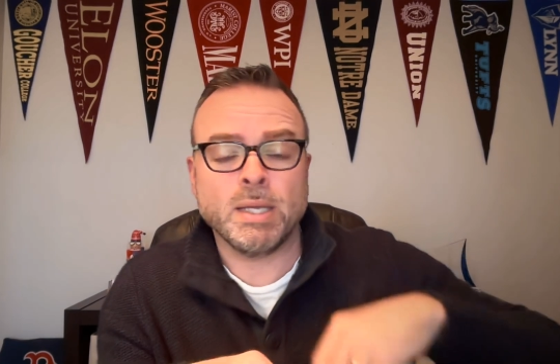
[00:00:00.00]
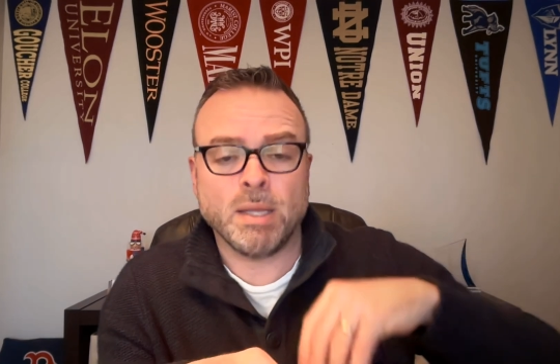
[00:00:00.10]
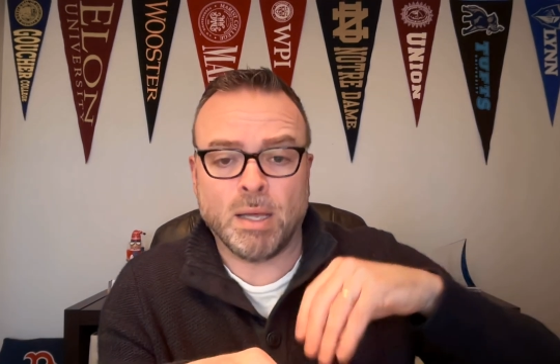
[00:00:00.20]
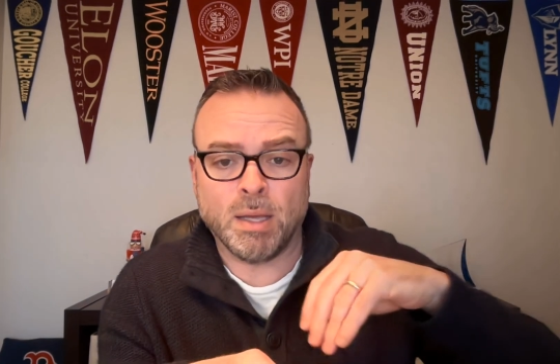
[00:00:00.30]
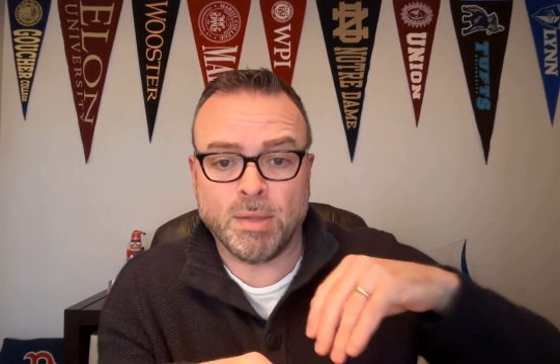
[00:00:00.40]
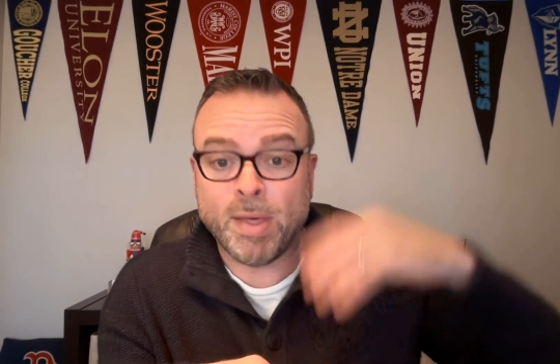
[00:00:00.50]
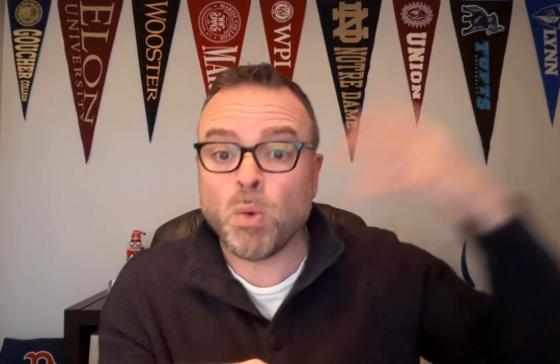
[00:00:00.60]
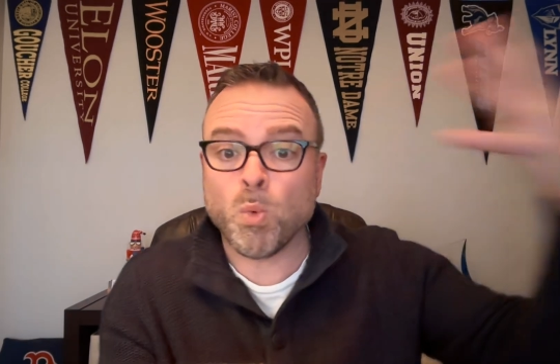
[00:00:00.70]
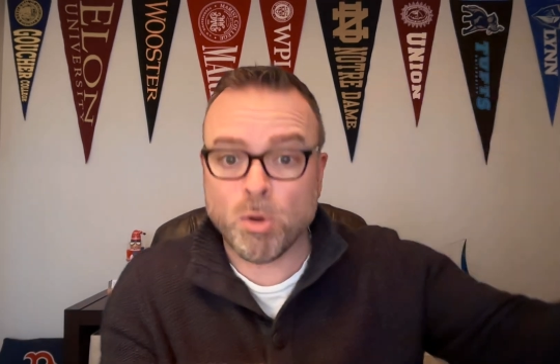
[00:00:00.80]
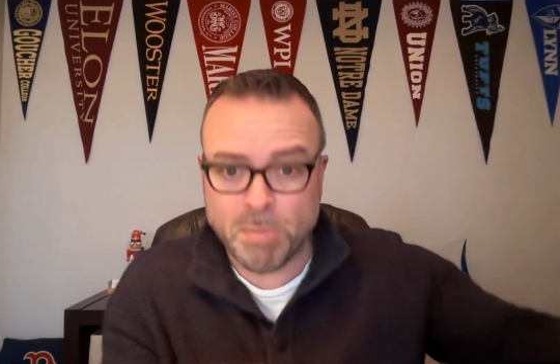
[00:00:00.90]

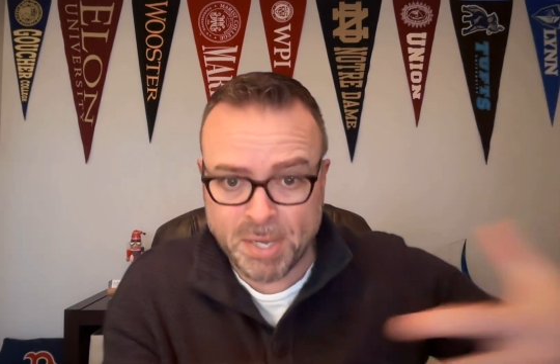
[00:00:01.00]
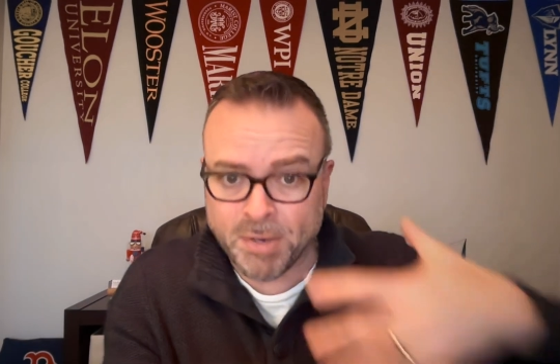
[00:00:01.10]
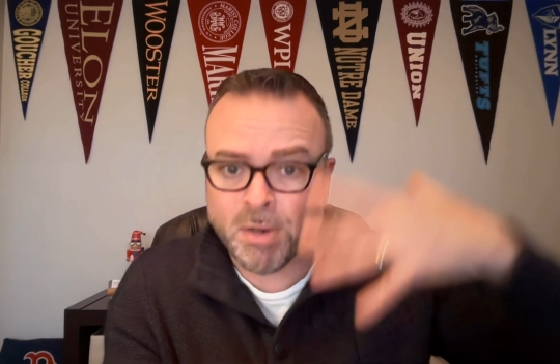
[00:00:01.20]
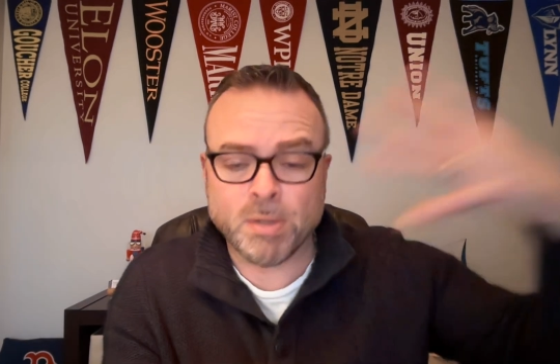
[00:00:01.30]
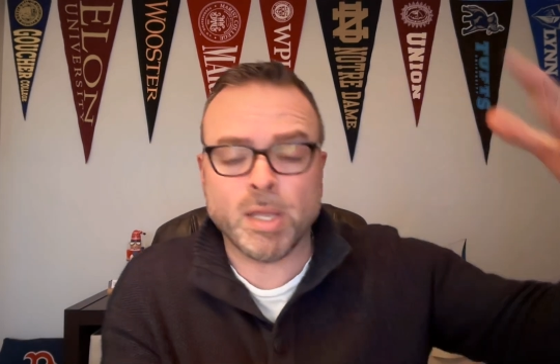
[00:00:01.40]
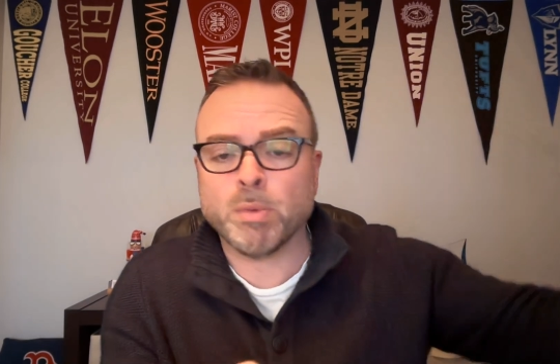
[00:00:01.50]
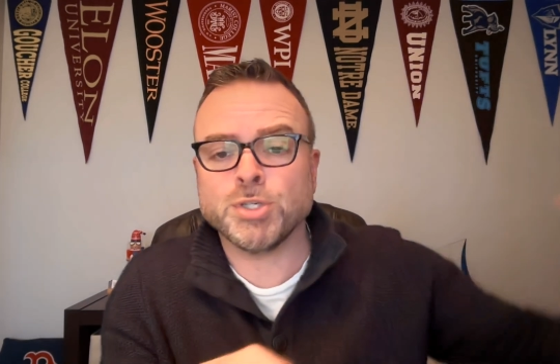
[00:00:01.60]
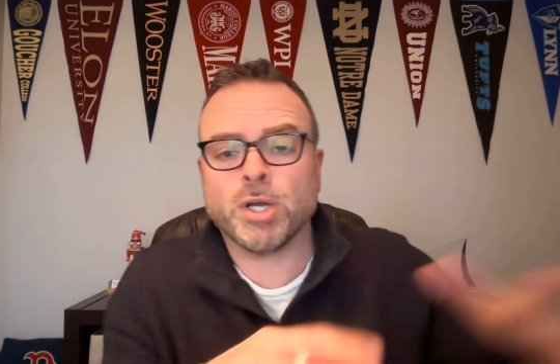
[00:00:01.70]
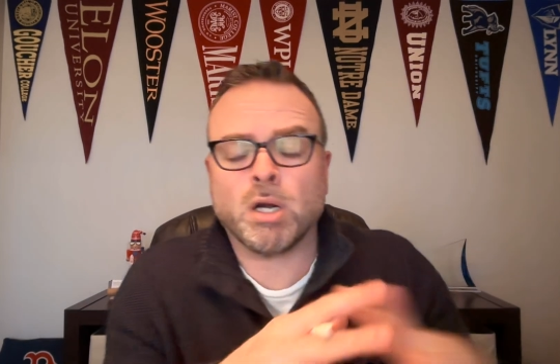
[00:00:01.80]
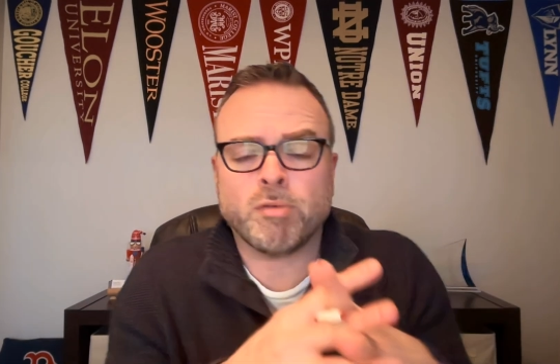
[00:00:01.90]
that were bigger and that would
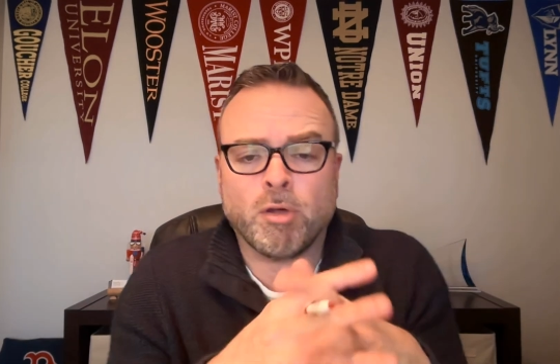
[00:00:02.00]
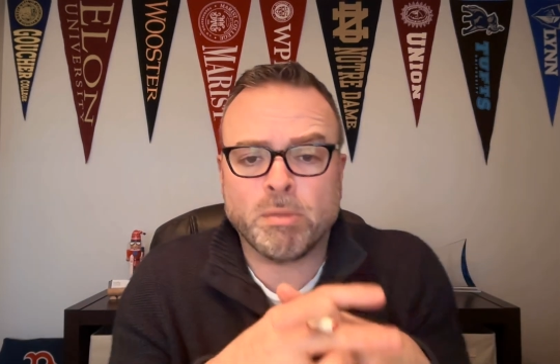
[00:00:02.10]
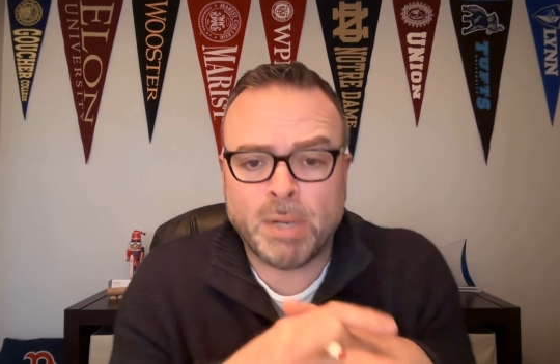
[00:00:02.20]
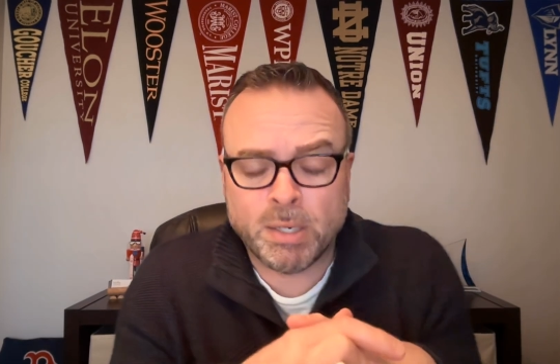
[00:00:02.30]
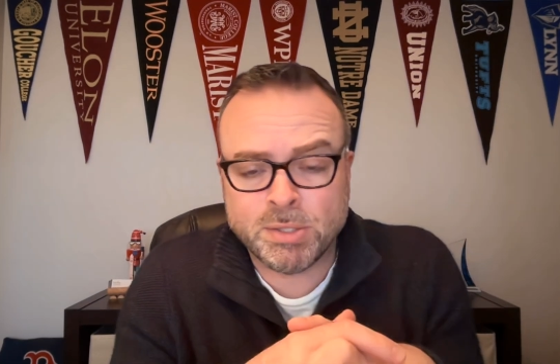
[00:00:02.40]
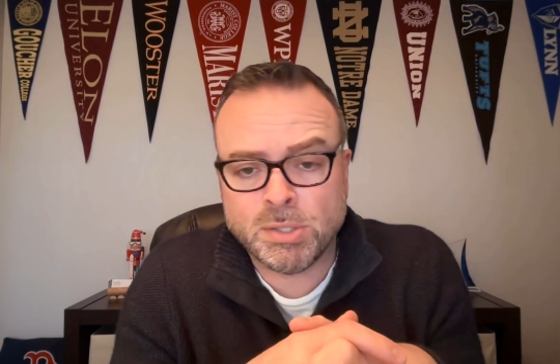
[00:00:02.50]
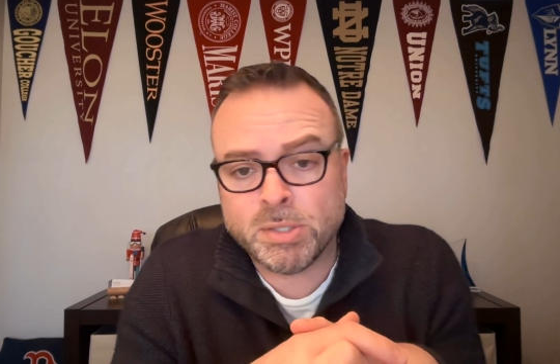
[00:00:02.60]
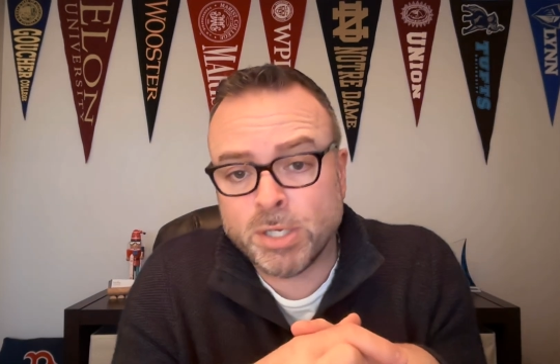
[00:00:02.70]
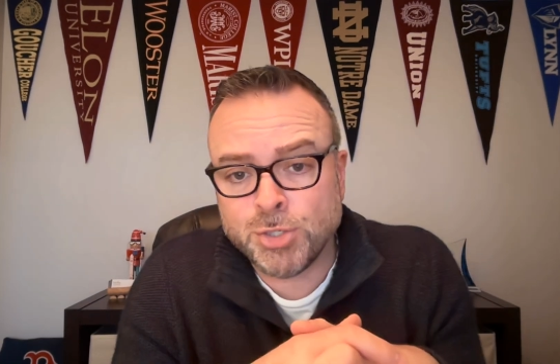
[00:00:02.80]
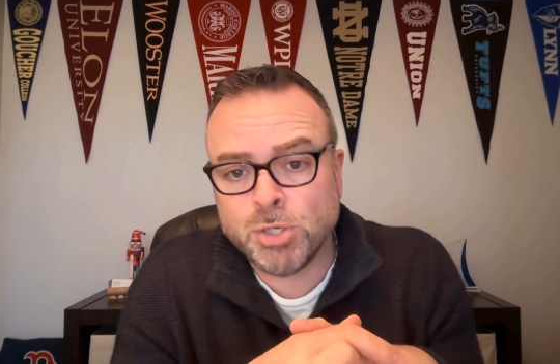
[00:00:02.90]
check off all the boxes
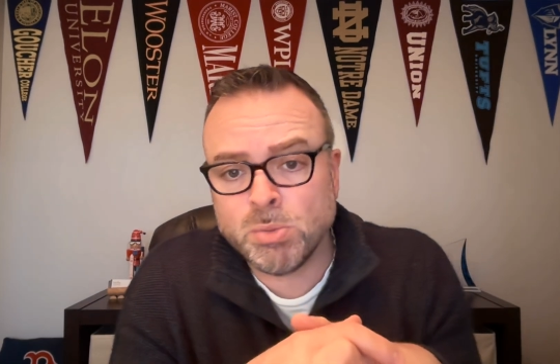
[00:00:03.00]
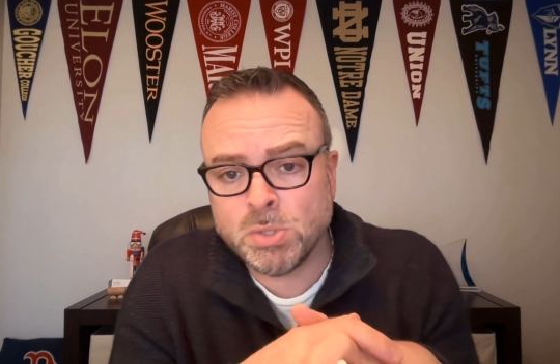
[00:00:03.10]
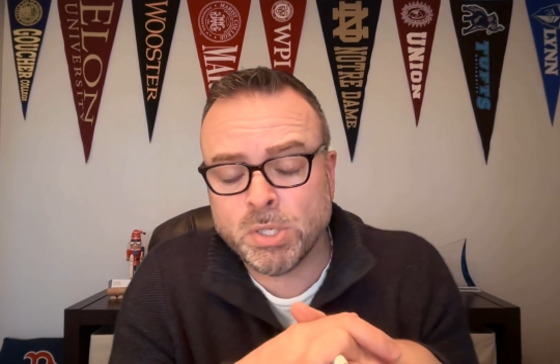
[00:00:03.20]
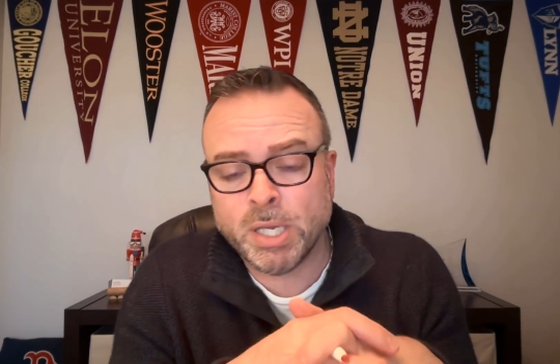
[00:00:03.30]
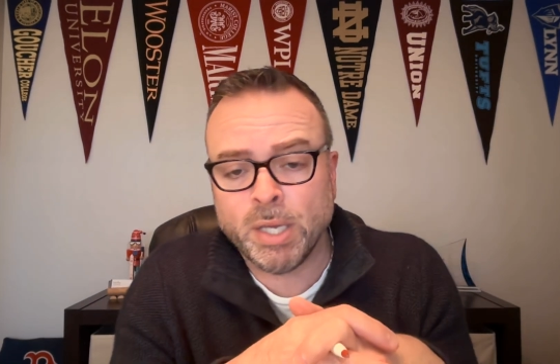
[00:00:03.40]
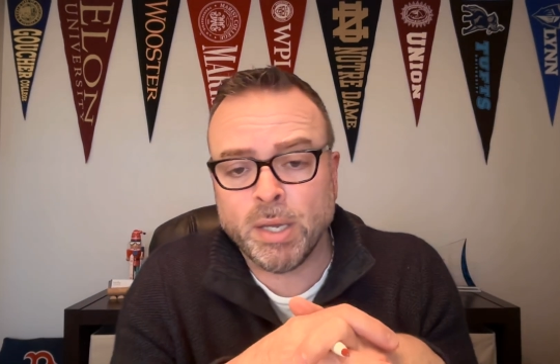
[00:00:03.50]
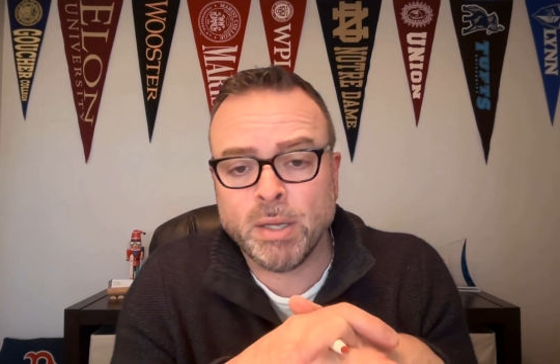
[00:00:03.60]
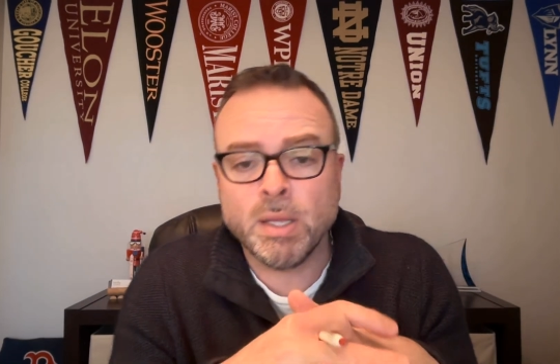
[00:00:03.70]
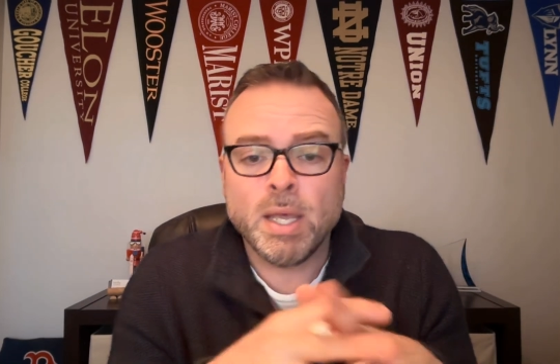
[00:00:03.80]
that she was looking at,